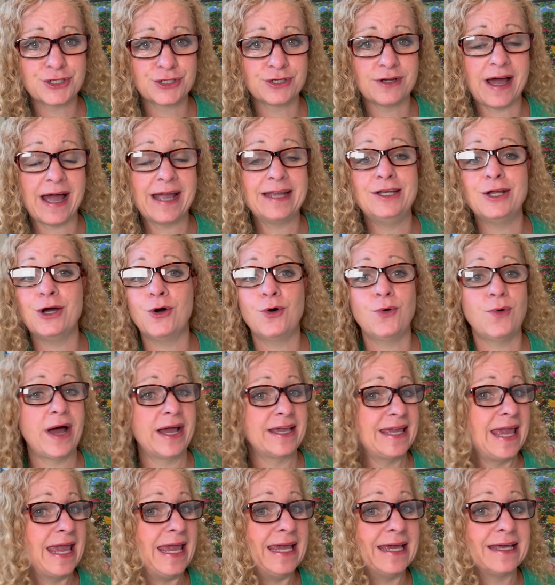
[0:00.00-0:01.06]
I know, I
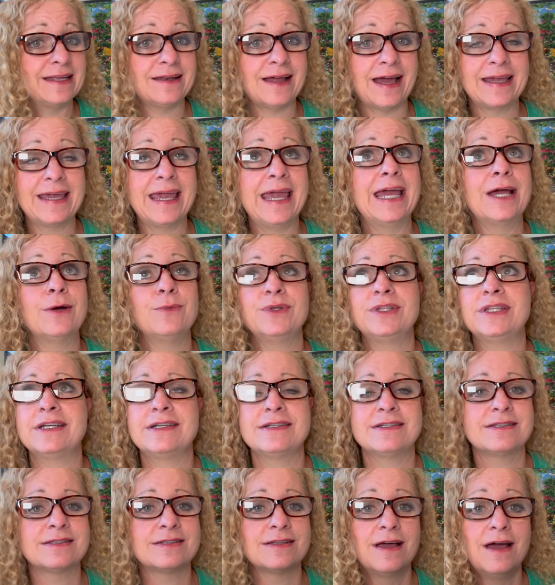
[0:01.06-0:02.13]
can't, I can't with
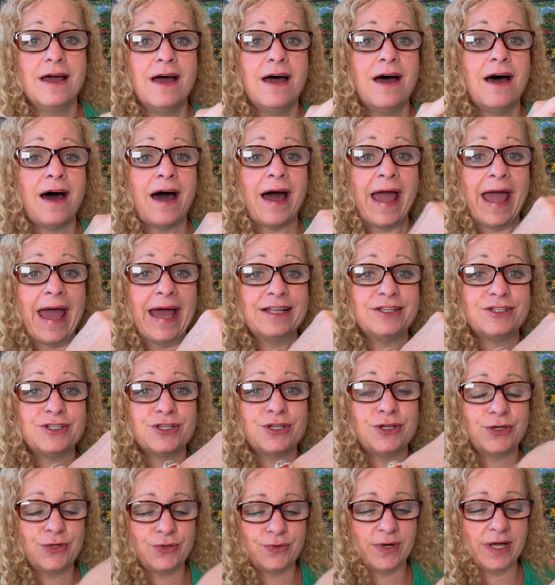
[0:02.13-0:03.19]
this. I had
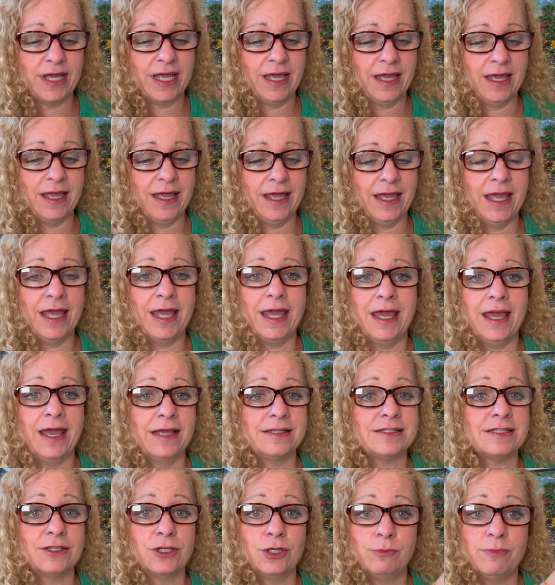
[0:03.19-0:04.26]
to,
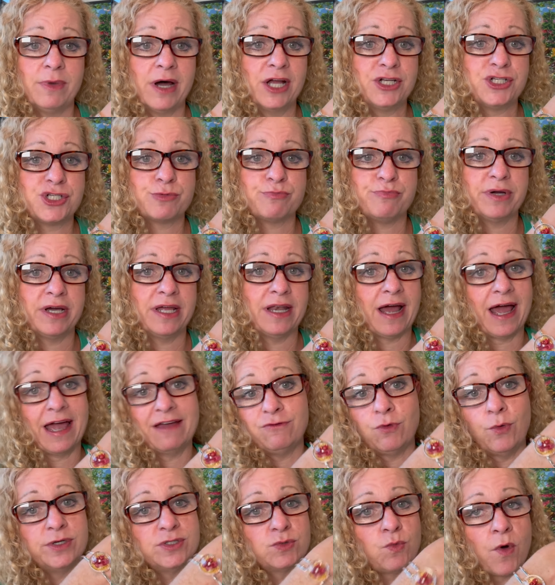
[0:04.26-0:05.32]
it's a little much, but I've
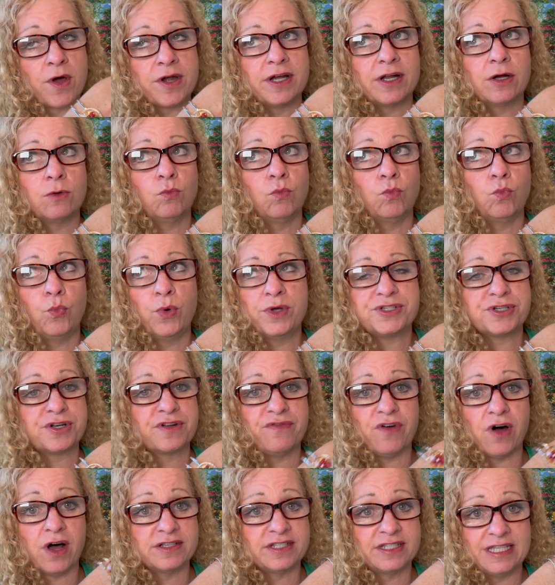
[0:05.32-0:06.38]
always wanted a Wizard of
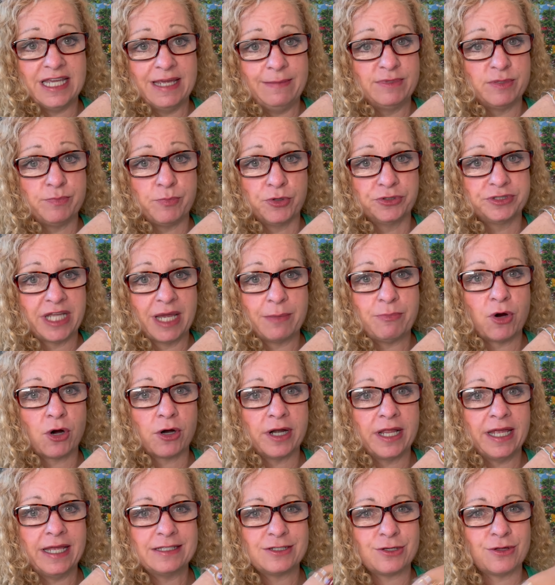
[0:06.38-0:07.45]
Oz themed birthday
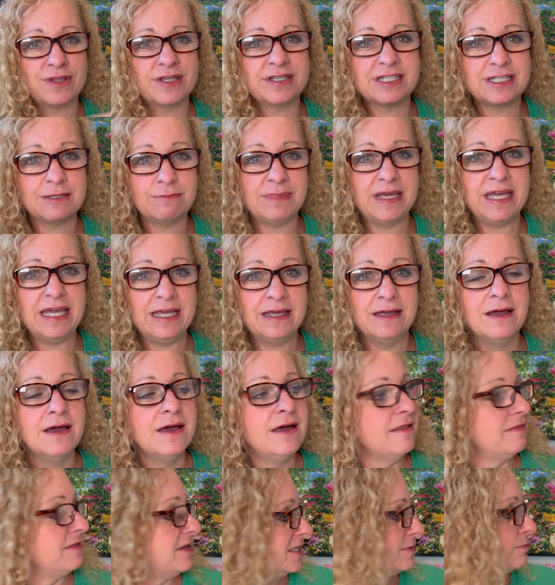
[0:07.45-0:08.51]
party. And so this to me,
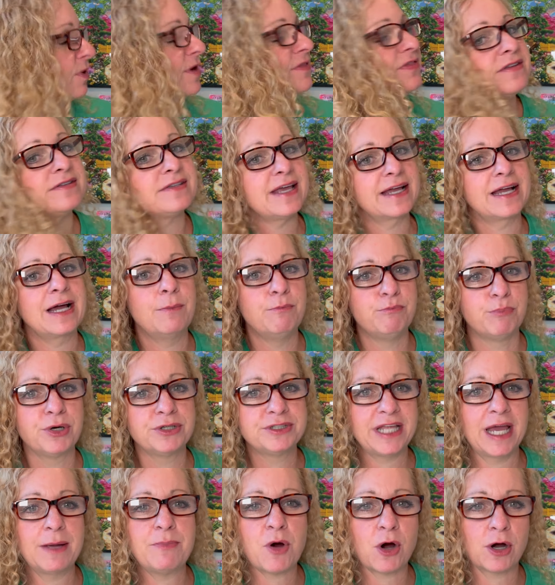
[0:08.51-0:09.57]
this month is like a
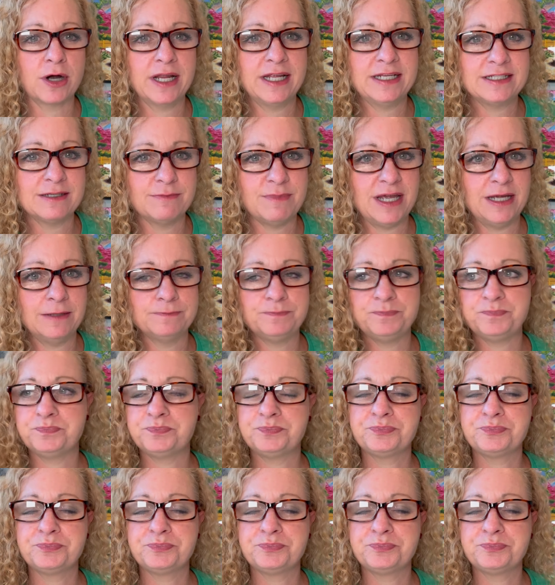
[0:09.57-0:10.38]
birthday party to me